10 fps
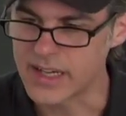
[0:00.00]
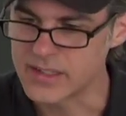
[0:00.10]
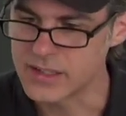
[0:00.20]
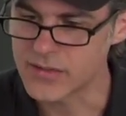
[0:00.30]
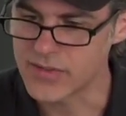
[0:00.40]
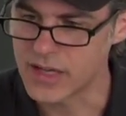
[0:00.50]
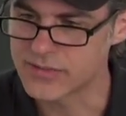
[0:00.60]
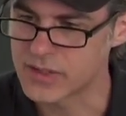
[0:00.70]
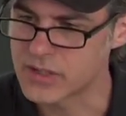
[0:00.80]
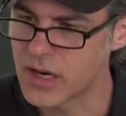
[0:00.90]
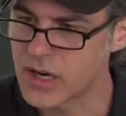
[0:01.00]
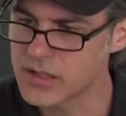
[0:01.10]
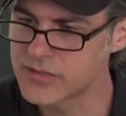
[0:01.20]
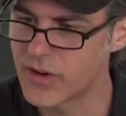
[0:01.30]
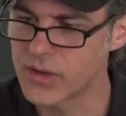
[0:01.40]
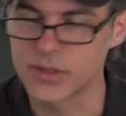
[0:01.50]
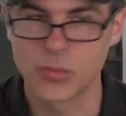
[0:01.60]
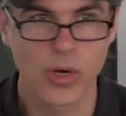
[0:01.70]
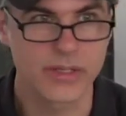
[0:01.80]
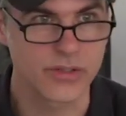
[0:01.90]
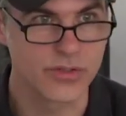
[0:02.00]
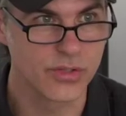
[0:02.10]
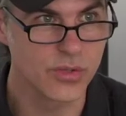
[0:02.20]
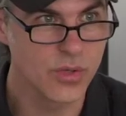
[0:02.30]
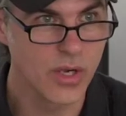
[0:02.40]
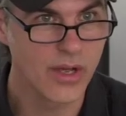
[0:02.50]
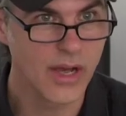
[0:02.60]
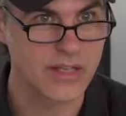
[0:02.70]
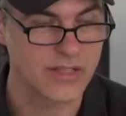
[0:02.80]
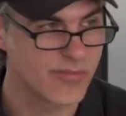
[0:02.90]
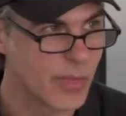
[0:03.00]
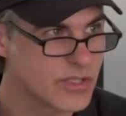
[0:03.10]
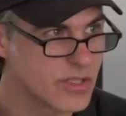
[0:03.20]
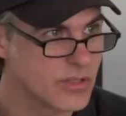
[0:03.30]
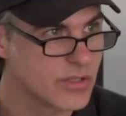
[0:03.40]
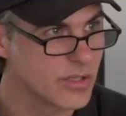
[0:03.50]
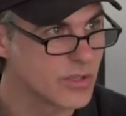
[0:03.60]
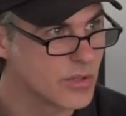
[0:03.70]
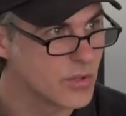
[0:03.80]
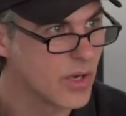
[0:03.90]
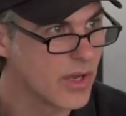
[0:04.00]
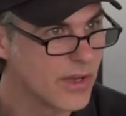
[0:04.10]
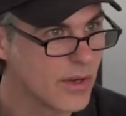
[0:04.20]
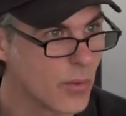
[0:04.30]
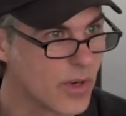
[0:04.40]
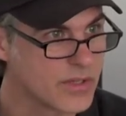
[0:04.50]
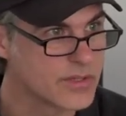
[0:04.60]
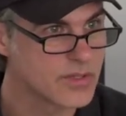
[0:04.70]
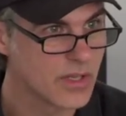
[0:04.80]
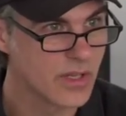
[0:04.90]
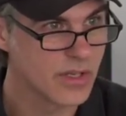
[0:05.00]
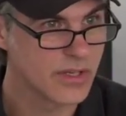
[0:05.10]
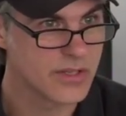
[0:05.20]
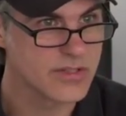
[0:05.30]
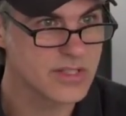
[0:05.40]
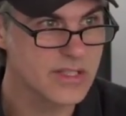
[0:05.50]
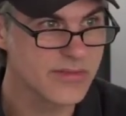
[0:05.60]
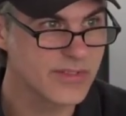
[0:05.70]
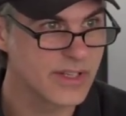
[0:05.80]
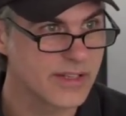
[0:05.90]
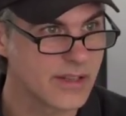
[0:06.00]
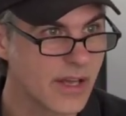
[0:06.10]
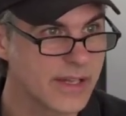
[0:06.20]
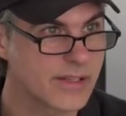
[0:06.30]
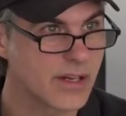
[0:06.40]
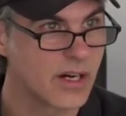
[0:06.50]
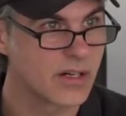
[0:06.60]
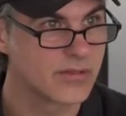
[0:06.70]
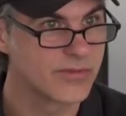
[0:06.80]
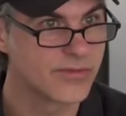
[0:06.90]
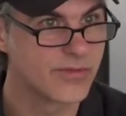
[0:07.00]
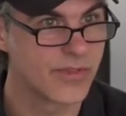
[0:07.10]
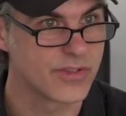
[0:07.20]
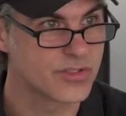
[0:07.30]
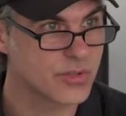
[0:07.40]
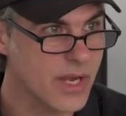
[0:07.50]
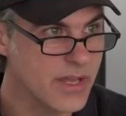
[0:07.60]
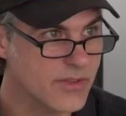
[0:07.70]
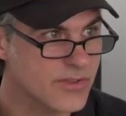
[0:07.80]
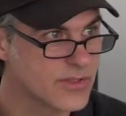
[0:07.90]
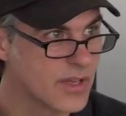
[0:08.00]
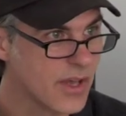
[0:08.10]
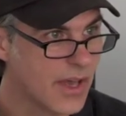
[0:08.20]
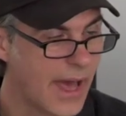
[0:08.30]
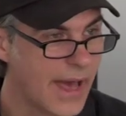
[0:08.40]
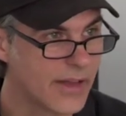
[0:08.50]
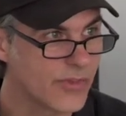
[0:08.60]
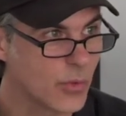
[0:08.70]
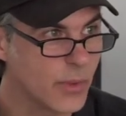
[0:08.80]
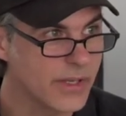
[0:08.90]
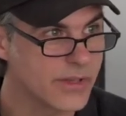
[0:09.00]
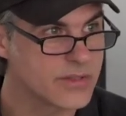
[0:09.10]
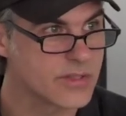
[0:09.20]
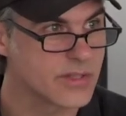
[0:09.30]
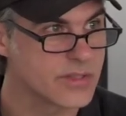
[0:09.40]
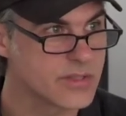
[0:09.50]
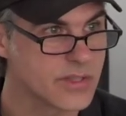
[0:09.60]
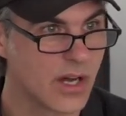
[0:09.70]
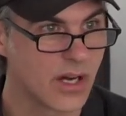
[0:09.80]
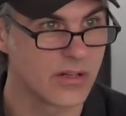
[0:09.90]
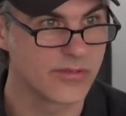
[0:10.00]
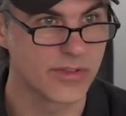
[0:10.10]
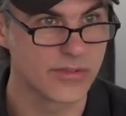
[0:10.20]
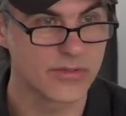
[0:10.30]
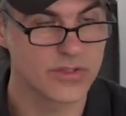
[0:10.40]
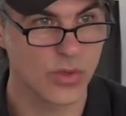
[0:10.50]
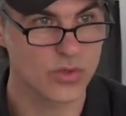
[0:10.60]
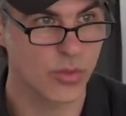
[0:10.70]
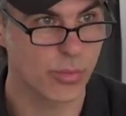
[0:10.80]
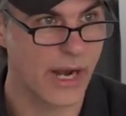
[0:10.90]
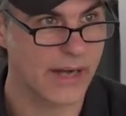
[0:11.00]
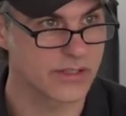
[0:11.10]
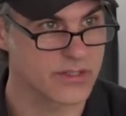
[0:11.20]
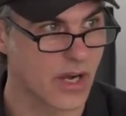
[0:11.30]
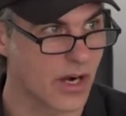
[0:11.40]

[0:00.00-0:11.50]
idea of the avant-garde, volume 1 and 2, as I've mentioned to you, was conceived in light of the strengths and the weaknesses of the social practice